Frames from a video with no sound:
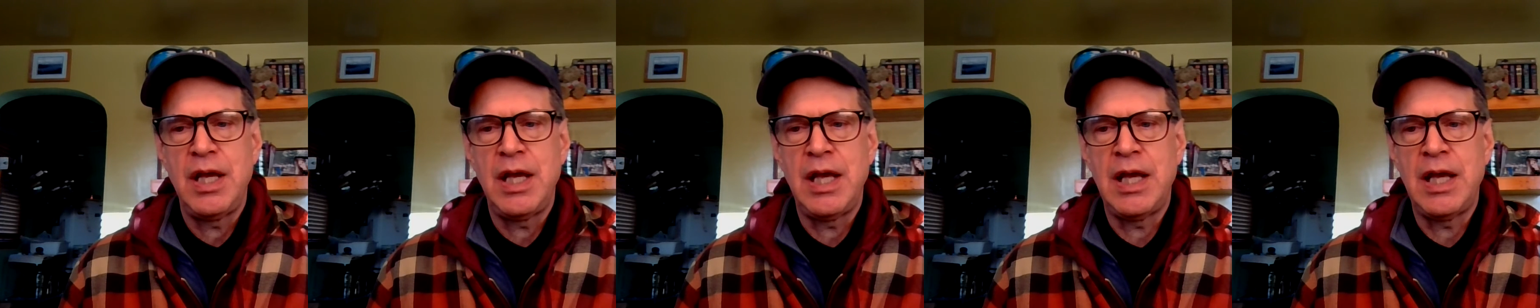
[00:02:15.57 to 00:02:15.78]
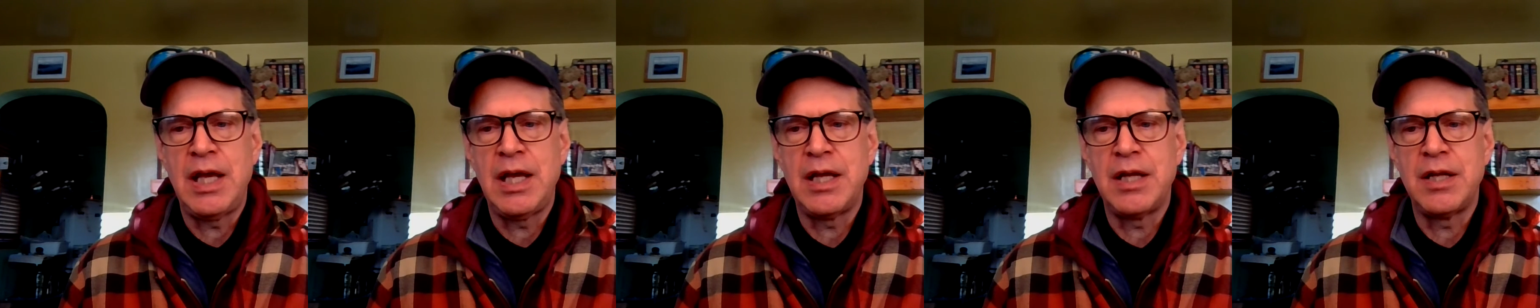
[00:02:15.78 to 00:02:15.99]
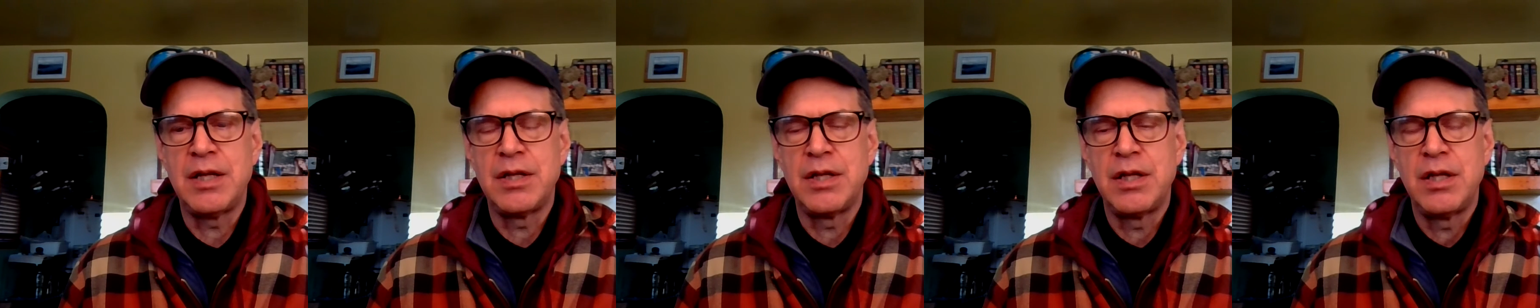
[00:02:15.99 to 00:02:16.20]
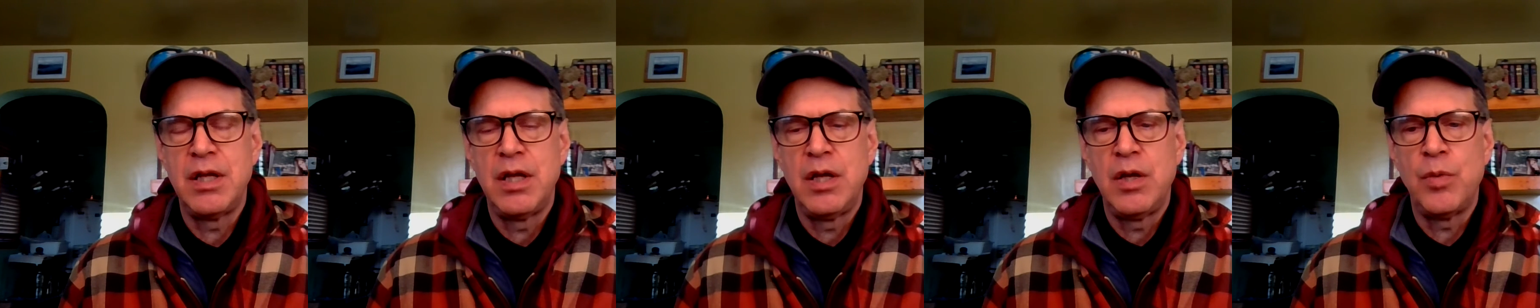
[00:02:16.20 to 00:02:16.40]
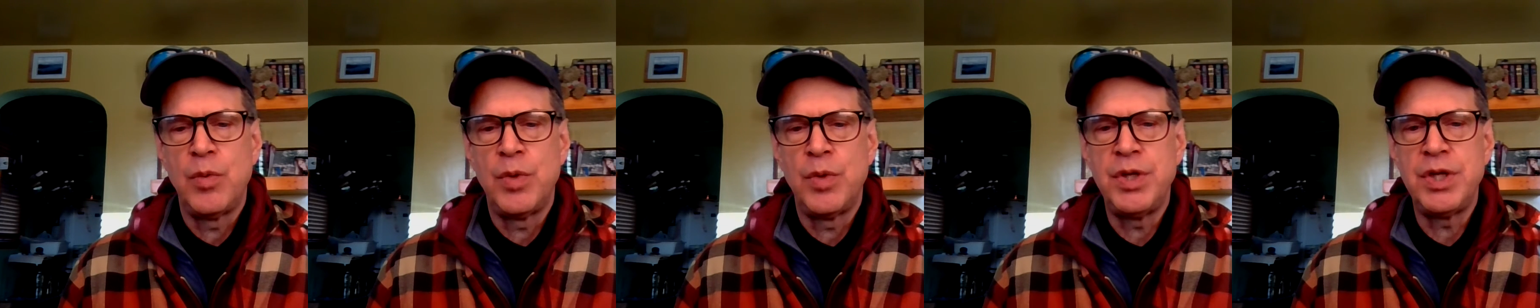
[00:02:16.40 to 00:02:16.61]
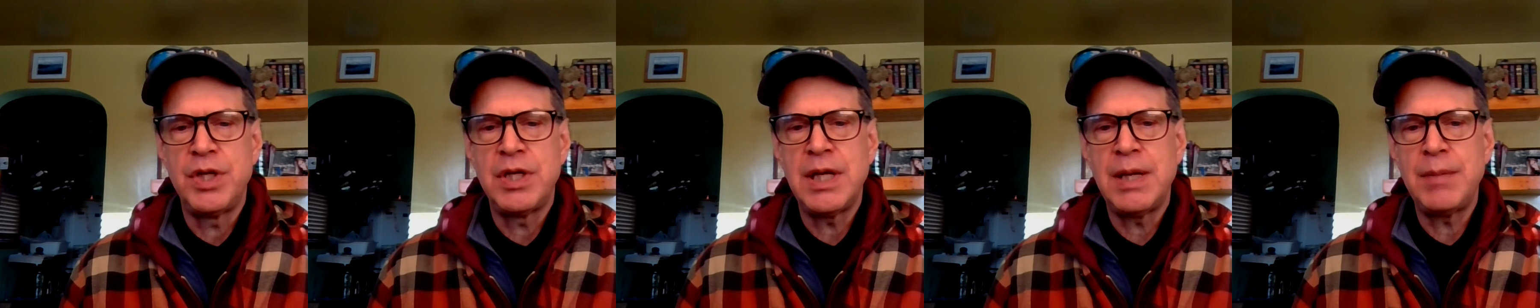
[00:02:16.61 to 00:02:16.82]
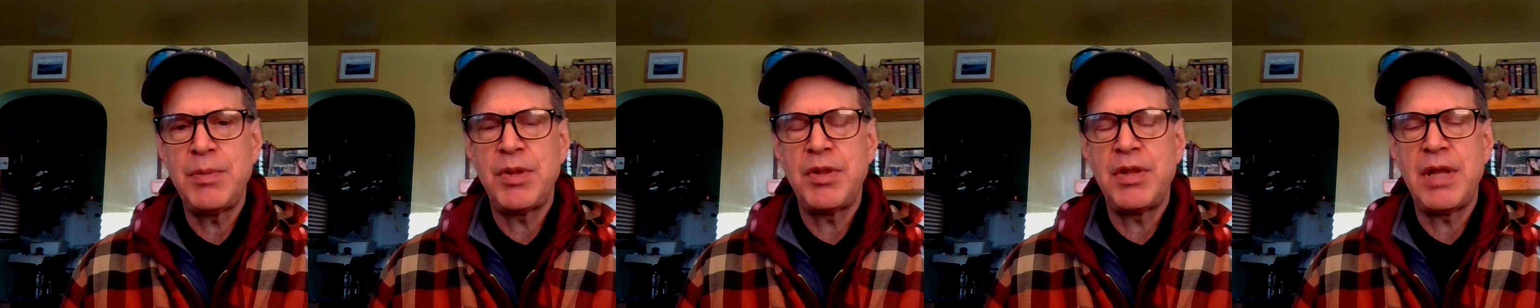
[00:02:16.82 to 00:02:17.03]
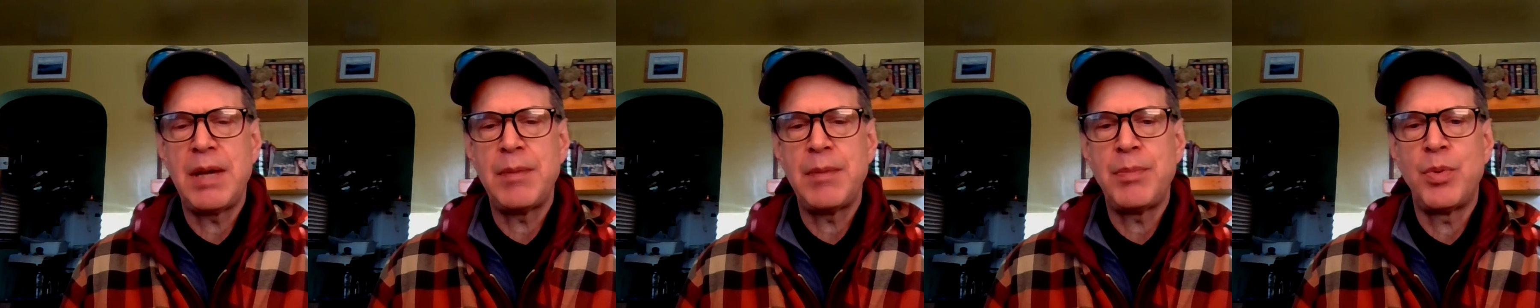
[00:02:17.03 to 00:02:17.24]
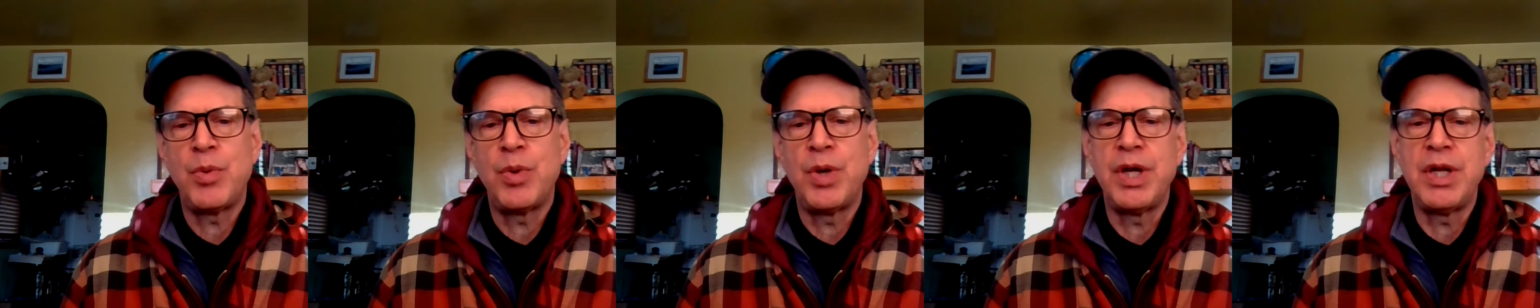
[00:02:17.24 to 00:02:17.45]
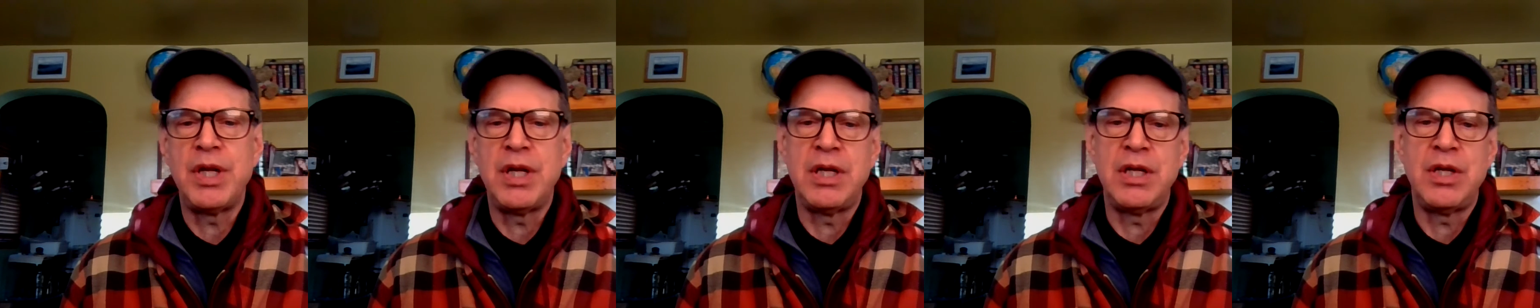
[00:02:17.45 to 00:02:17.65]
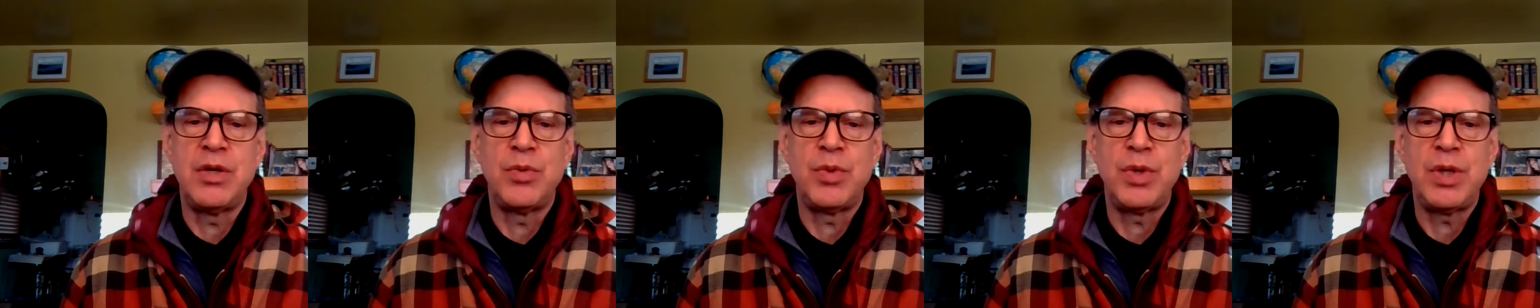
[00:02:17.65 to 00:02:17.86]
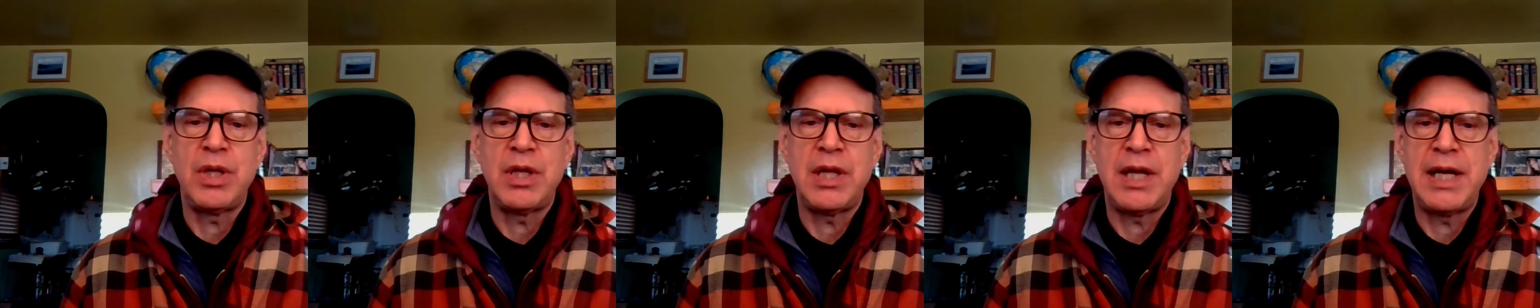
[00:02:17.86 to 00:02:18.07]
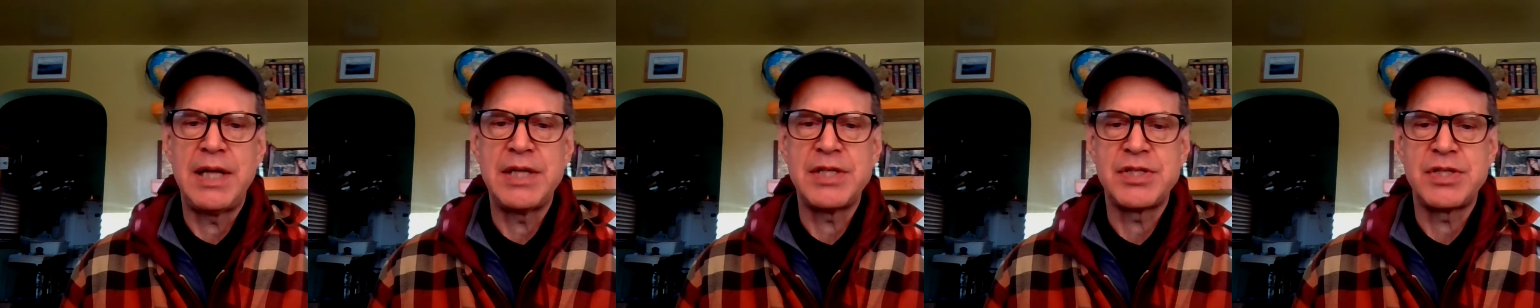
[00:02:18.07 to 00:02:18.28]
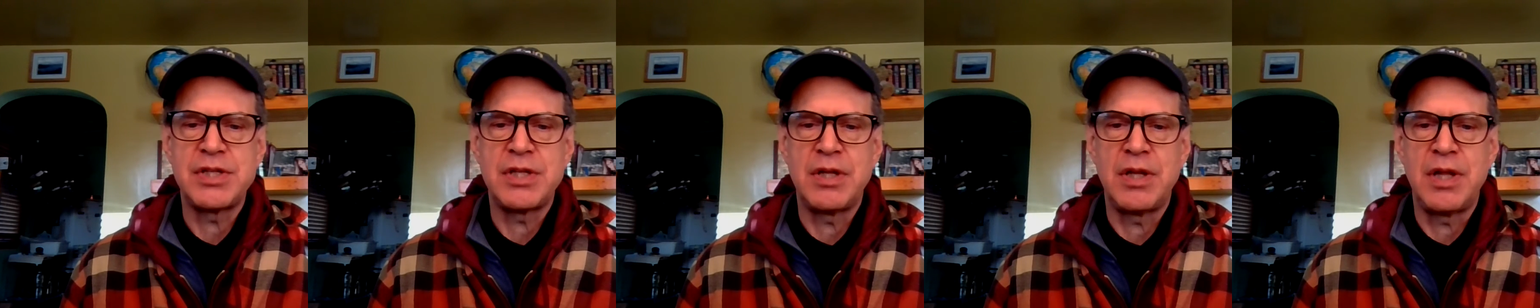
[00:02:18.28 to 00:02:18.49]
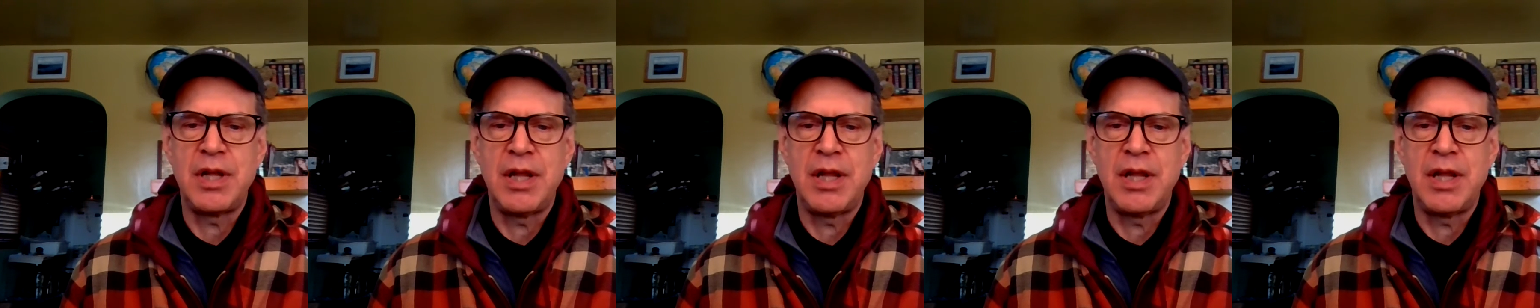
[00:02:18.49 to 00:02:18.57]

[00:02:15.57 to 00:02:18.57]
And when you come to that point and you realize